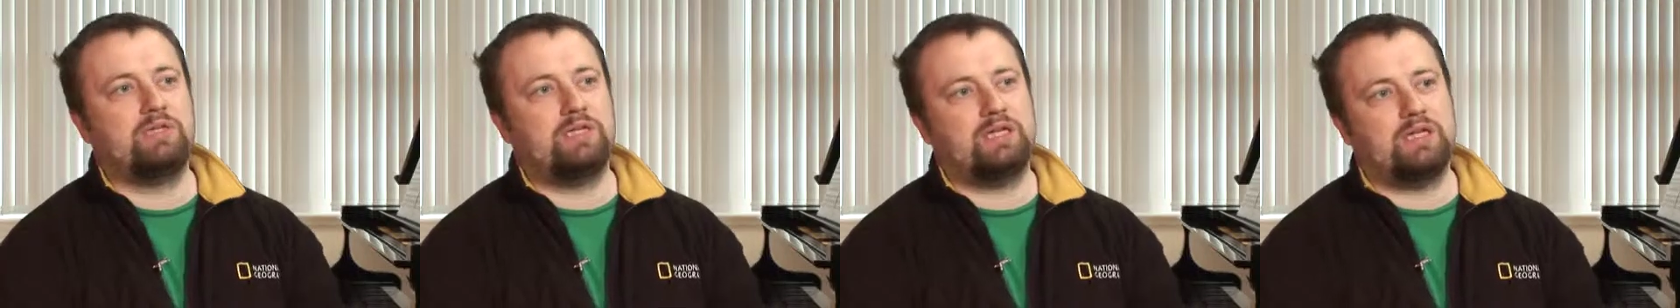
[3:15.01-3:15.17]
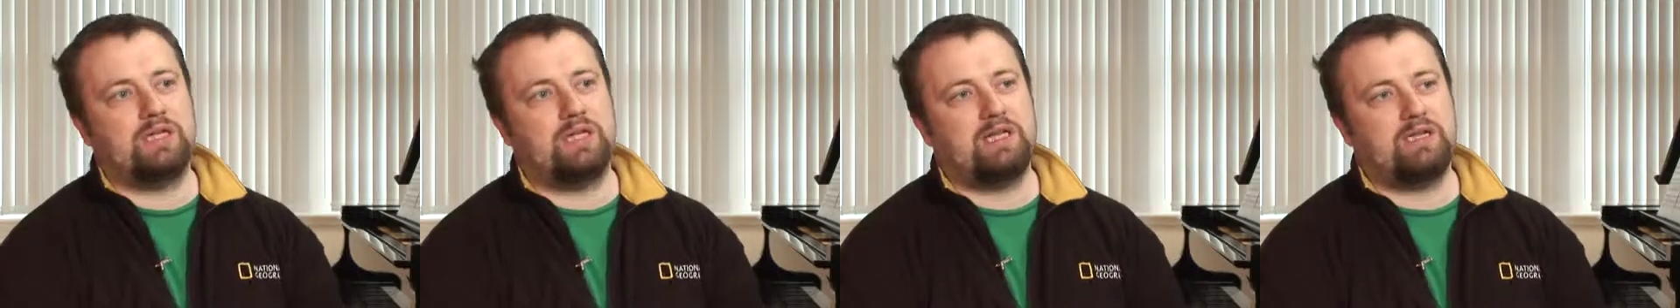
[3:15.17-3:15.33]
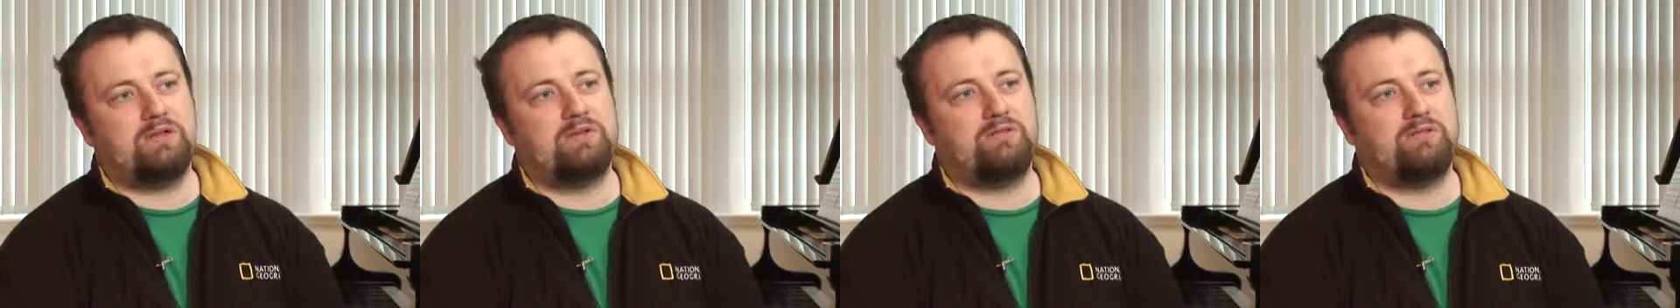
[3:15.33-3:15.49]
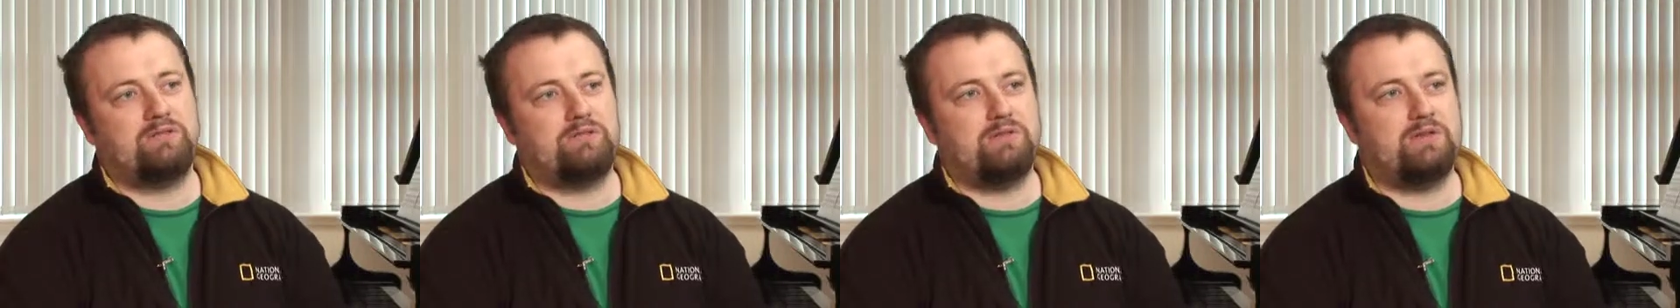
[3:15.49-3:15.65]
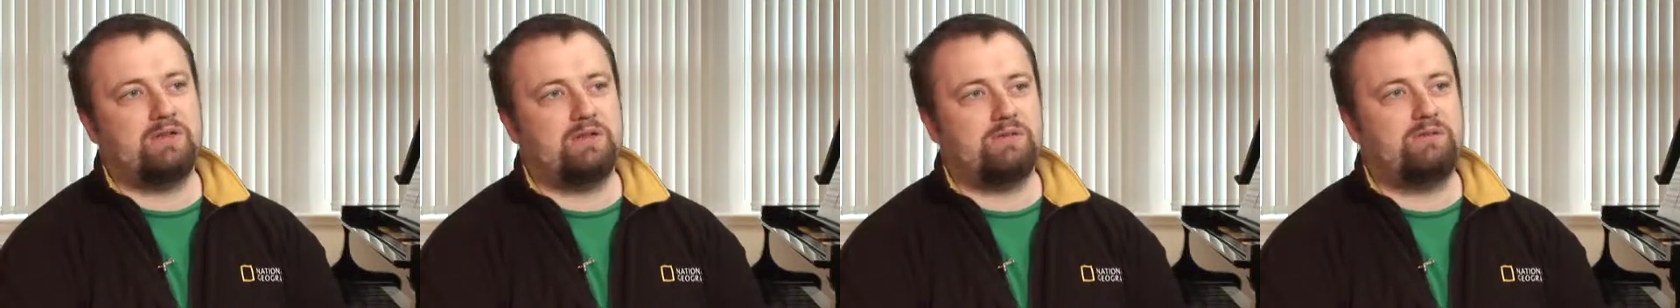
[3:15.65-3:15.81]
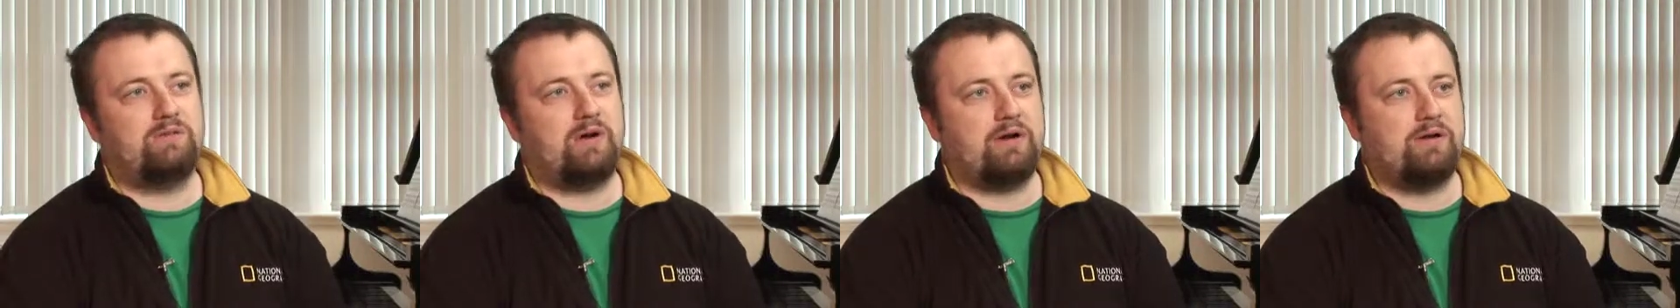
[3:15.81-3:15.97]
It's
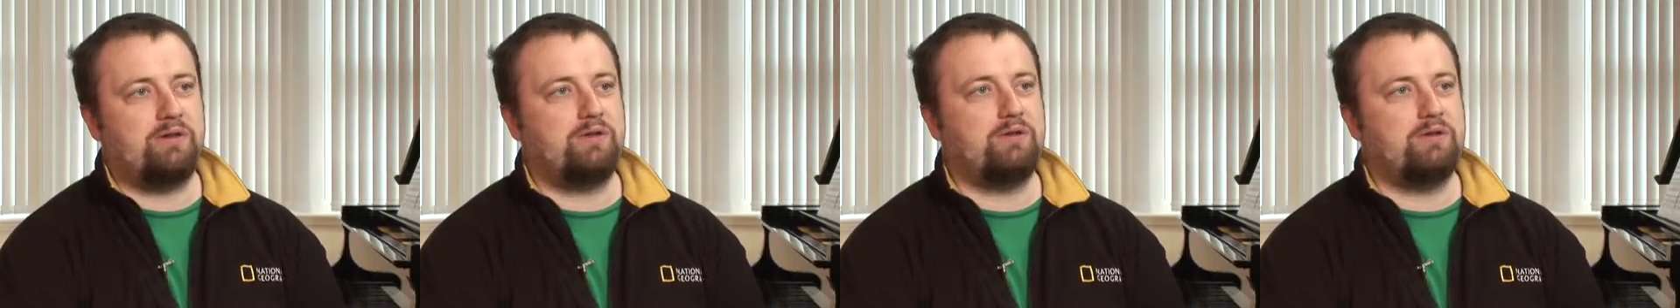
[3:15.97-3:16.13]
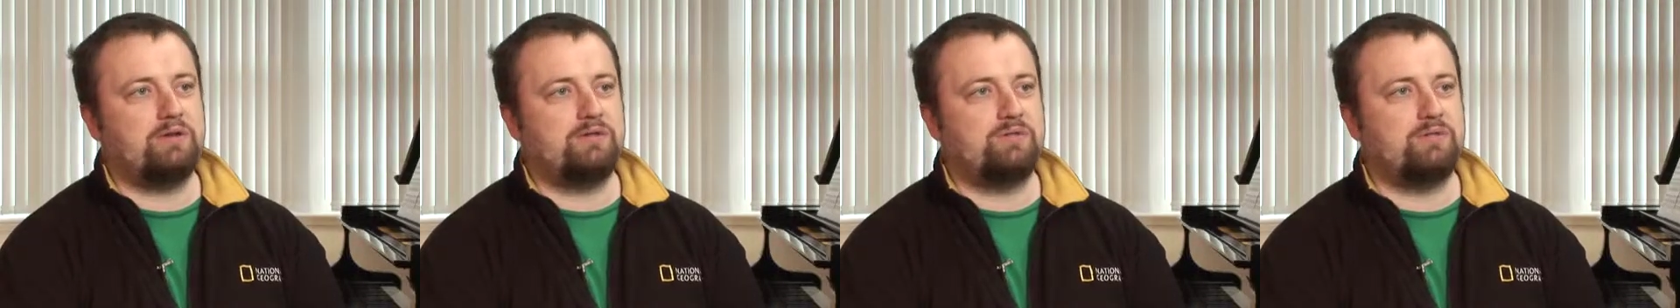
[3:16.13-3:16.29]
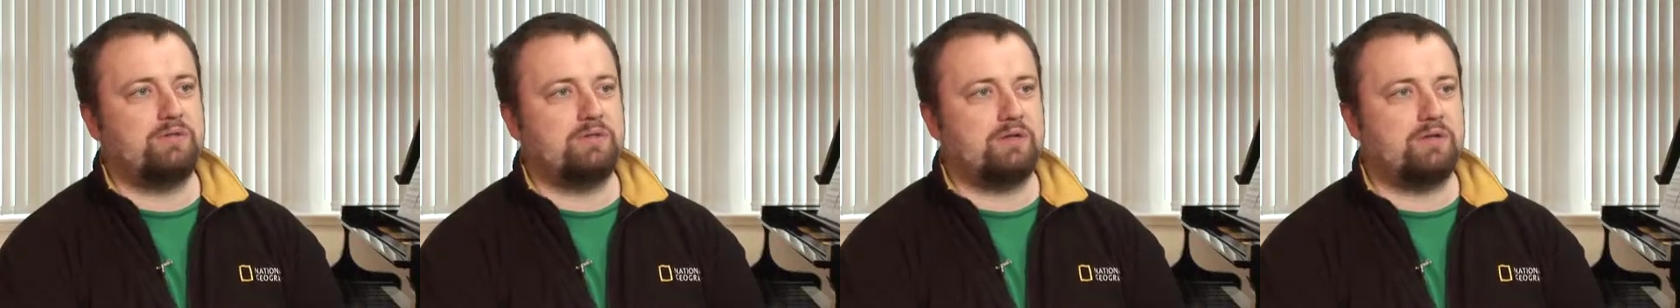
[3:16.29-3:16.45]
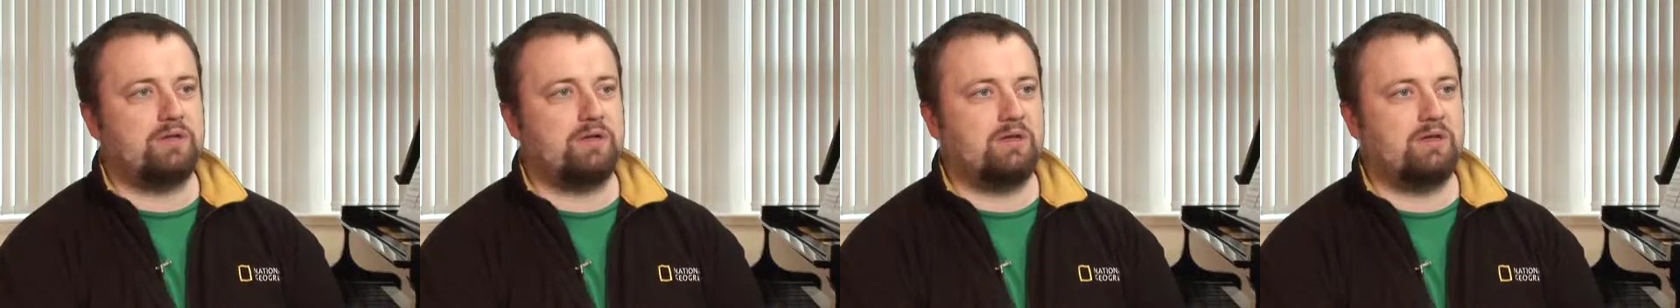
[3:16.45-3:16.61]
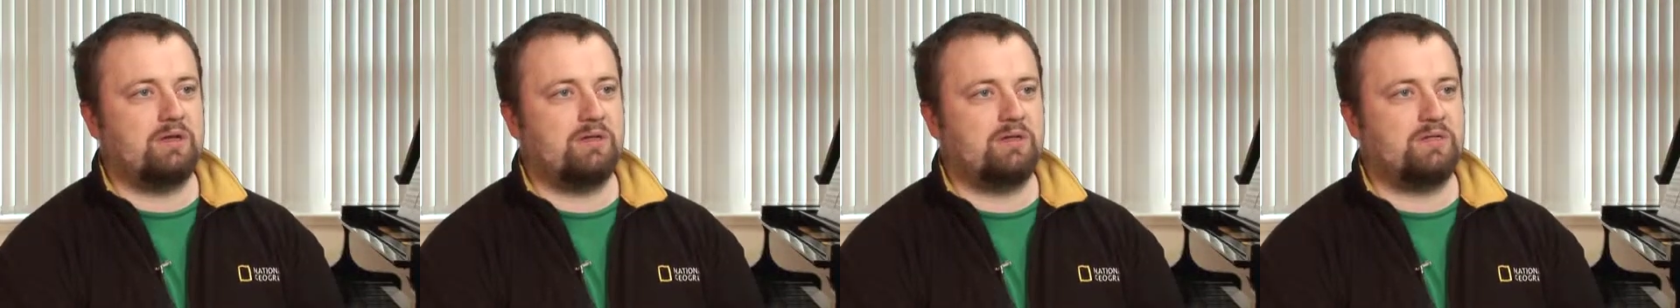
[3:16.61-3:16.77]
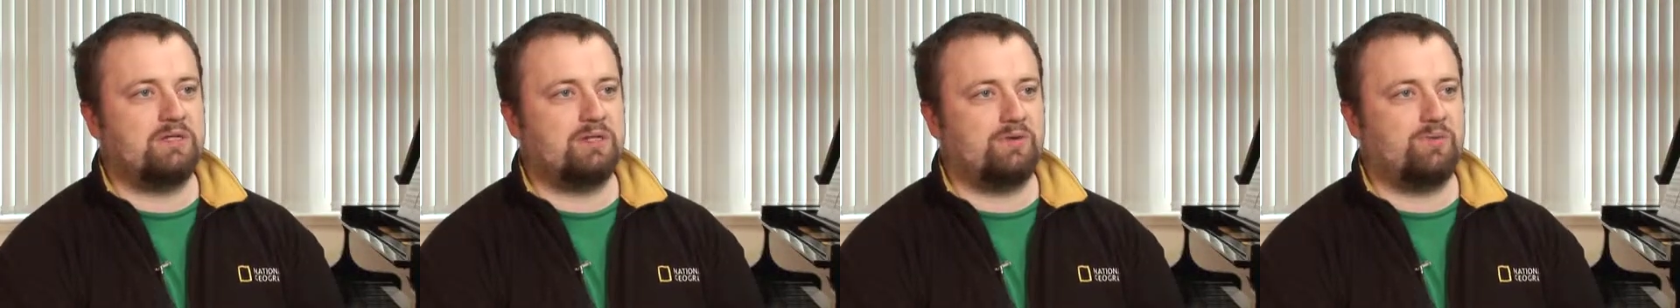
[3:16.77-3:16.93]
very useful to
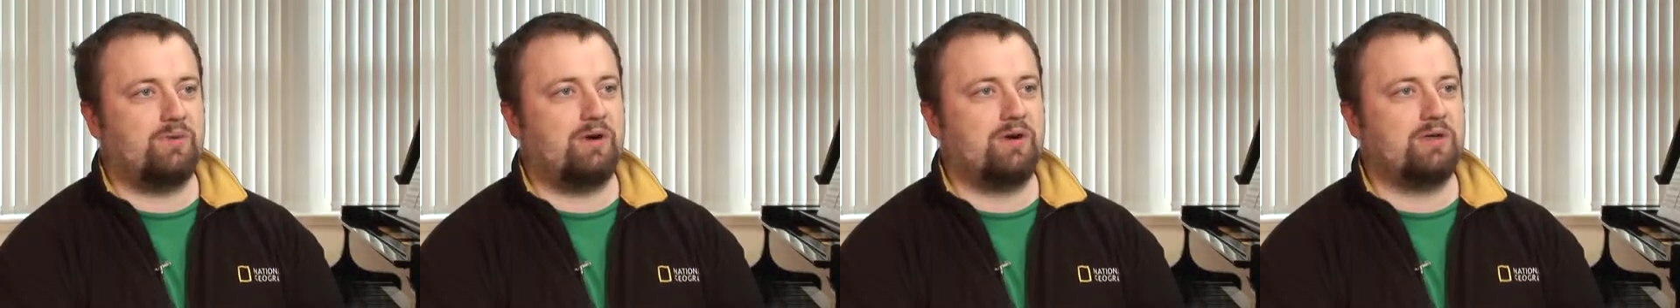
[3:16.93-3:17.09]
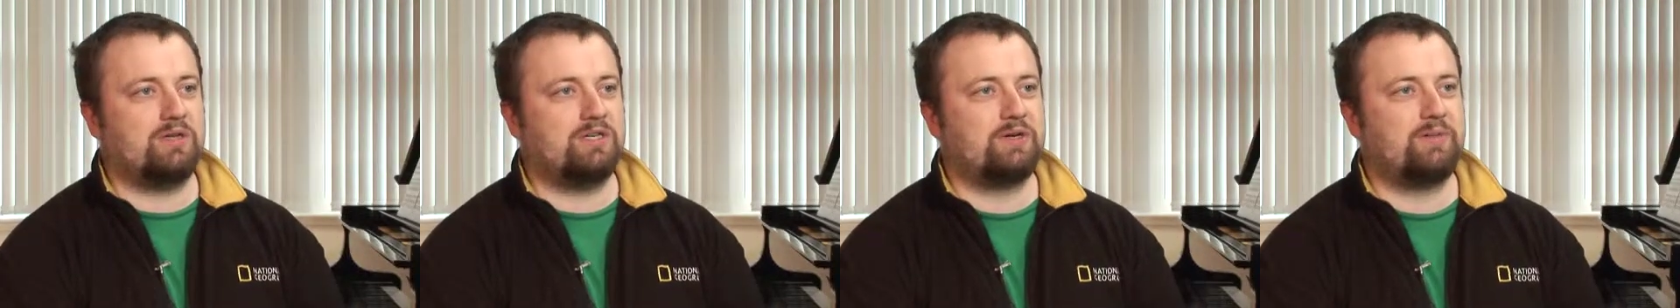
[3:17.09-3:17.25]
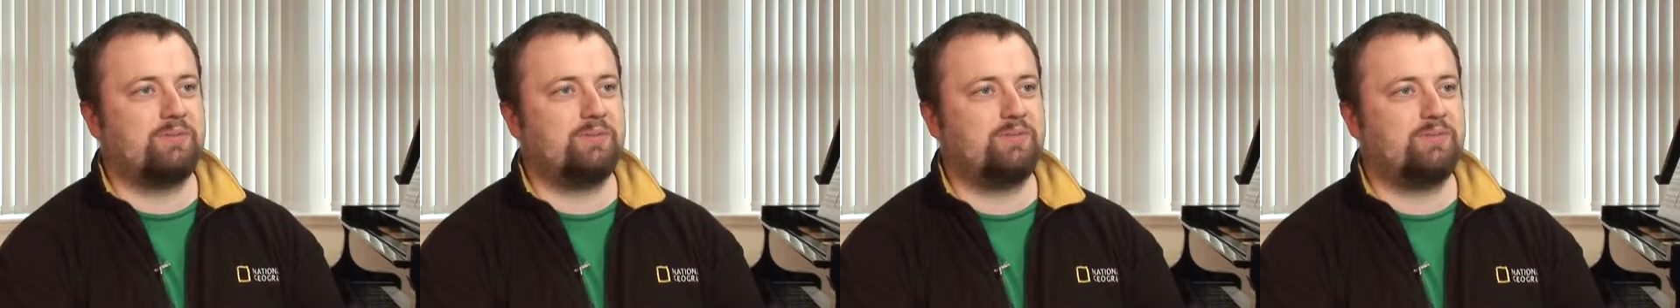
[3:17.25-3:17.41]
watch.